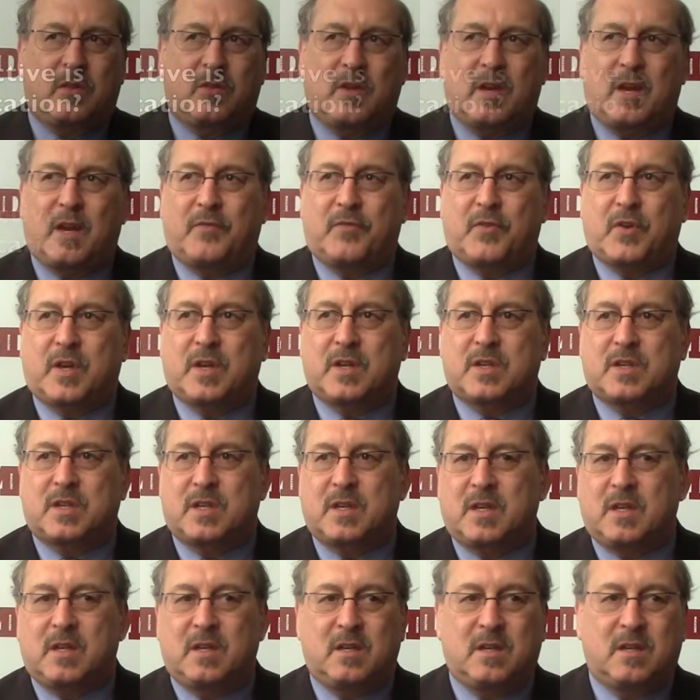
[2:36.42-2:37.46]
the
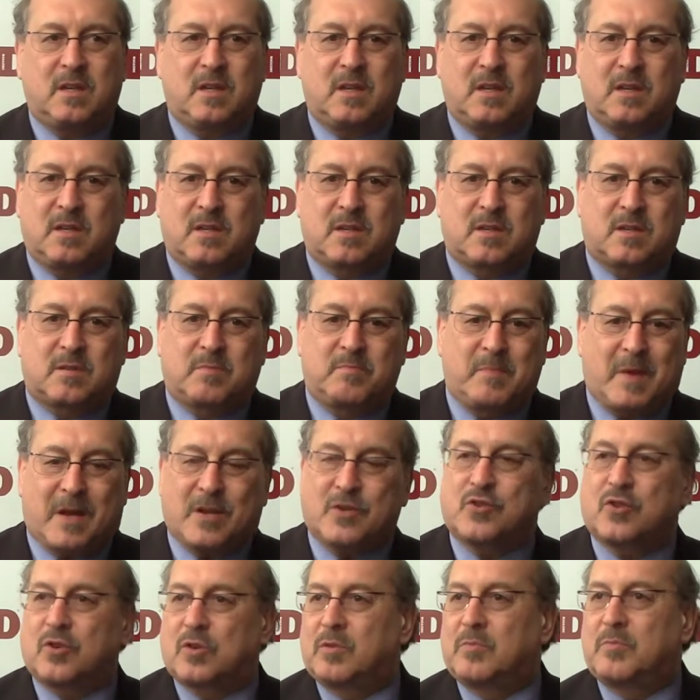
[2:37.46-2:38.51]
efficacy is
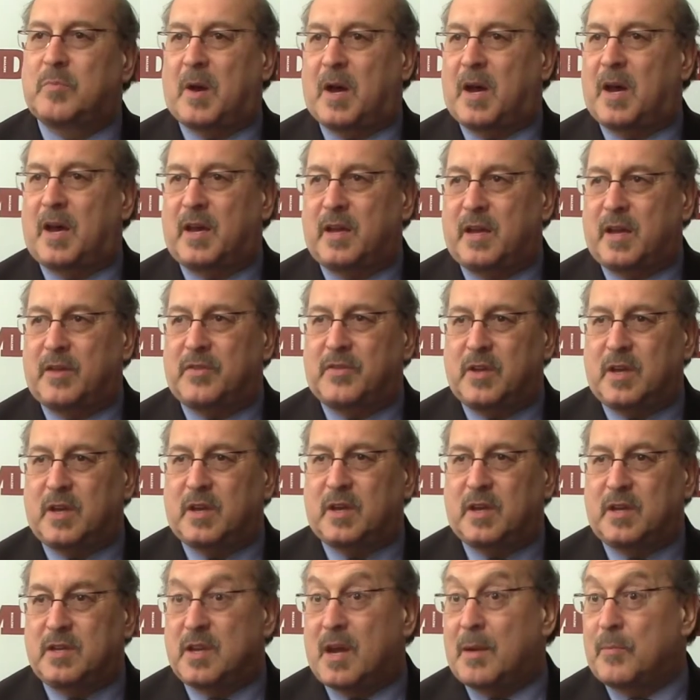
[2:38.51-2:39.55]
measured by, I think,
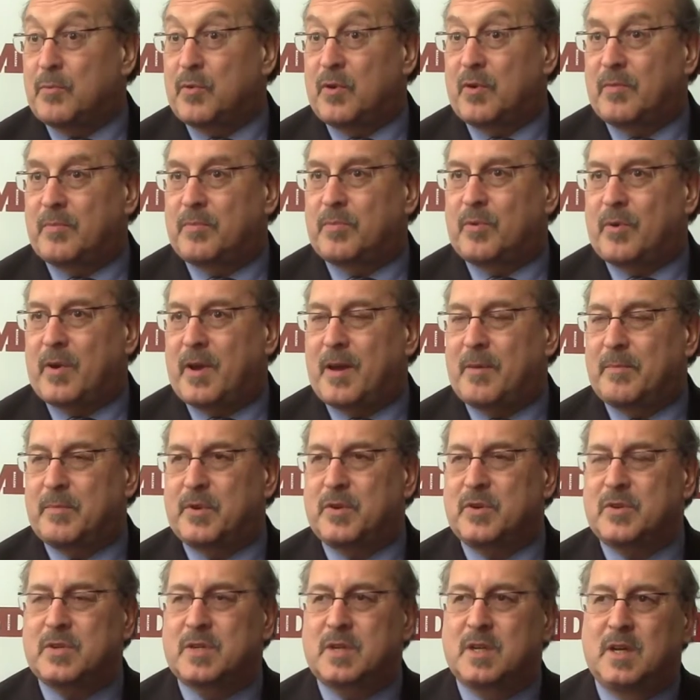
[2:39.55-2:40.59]
a number of
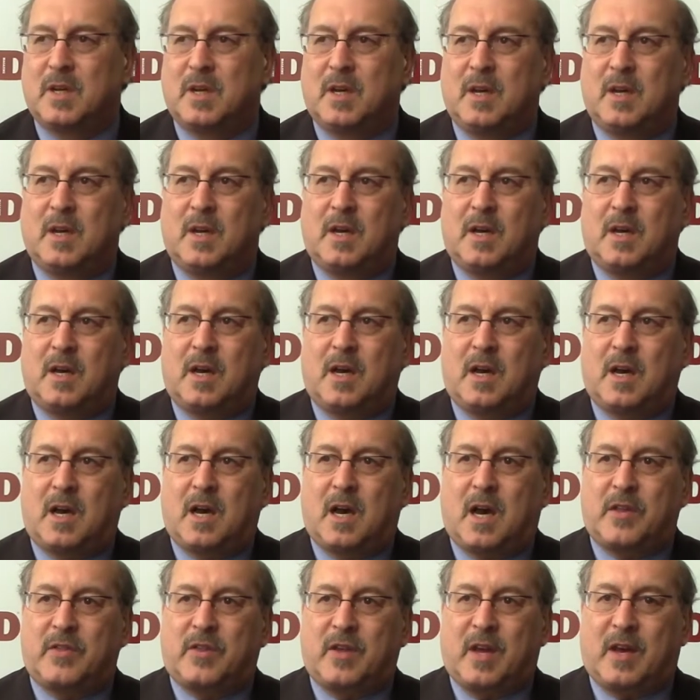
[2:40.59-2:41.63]
parameters.
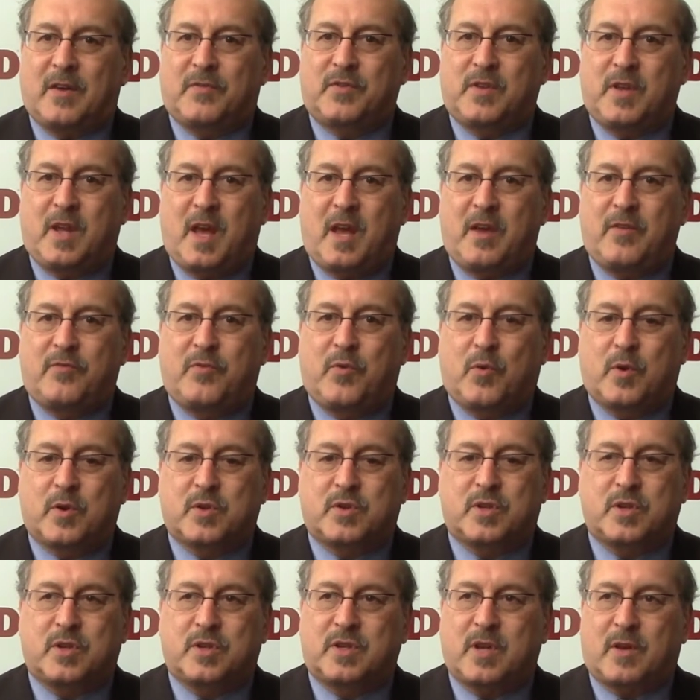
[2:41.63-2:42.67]
Uh, the FDA
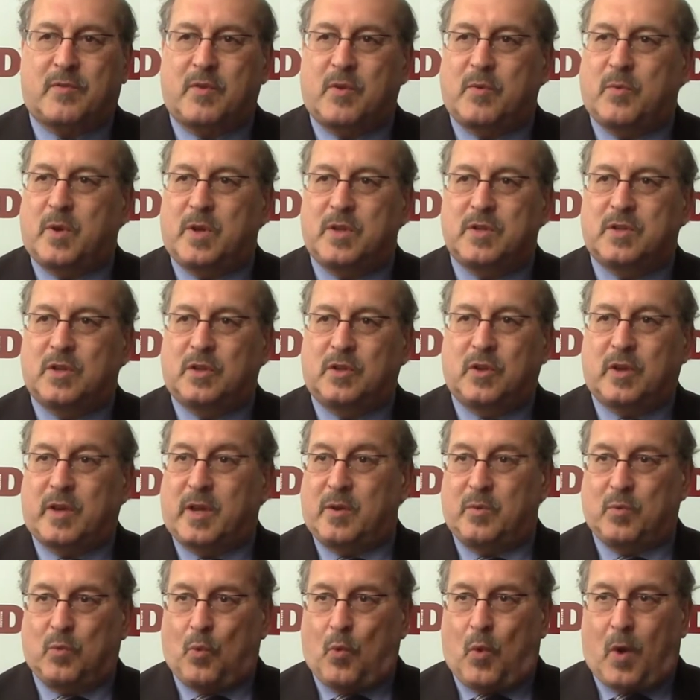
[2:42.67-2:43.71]
forces everyone to look
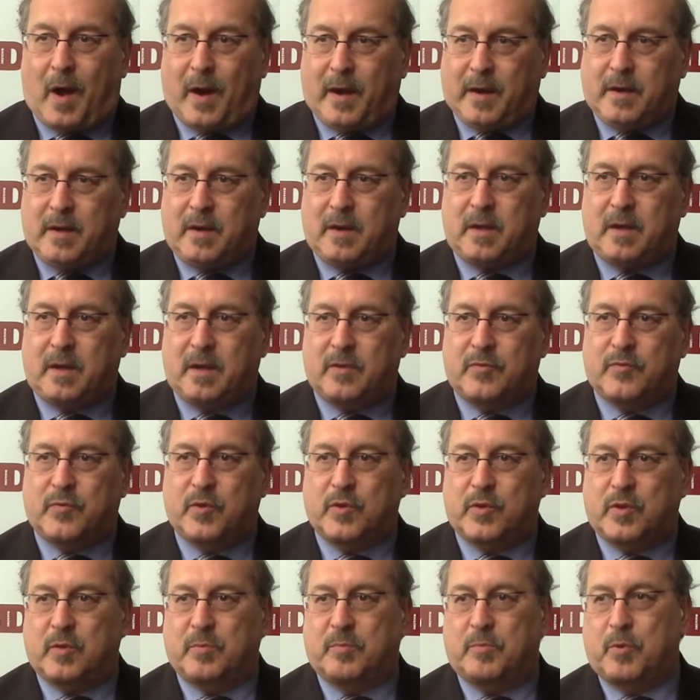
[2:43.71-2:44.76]
at one
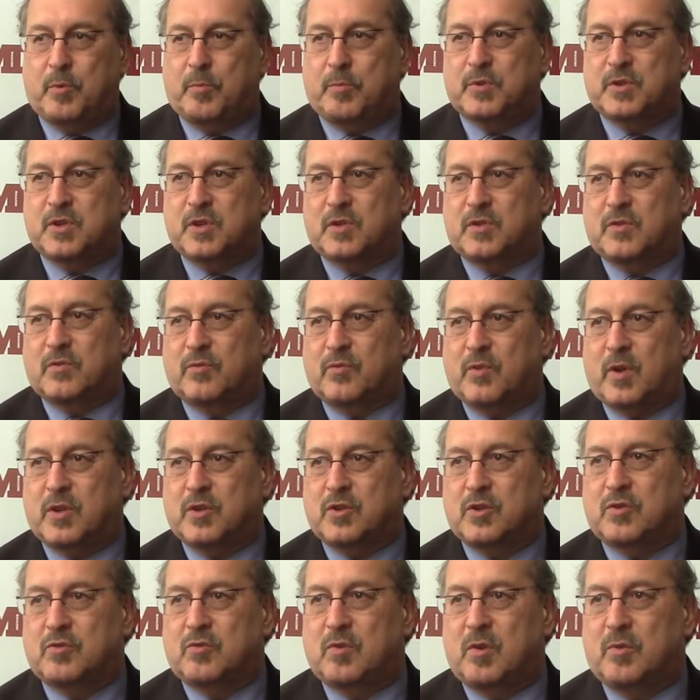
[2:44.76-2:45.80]
for the purposes of
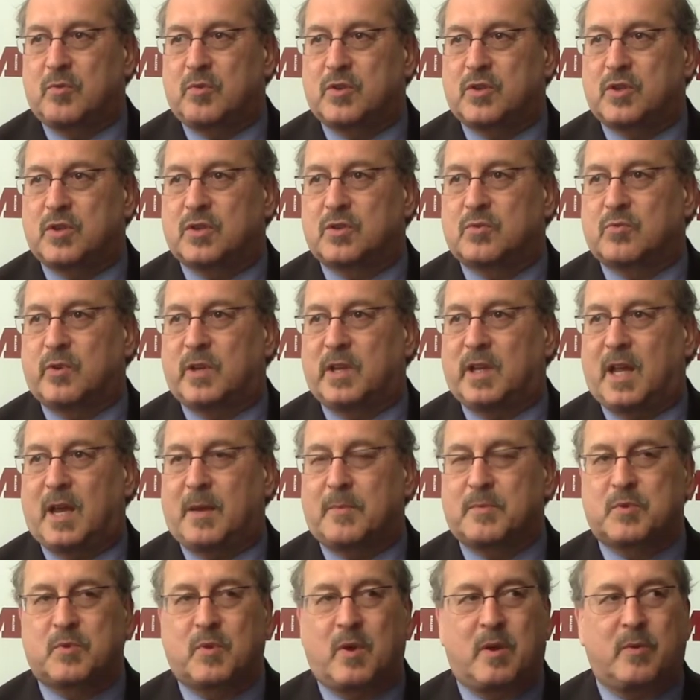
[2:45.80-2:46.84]
registry, which is
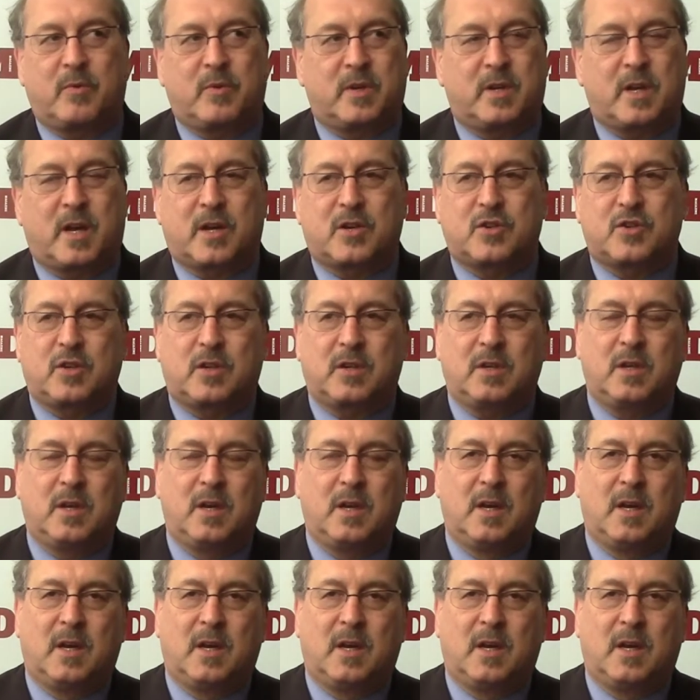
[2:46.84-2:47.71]
relapse rate reduction.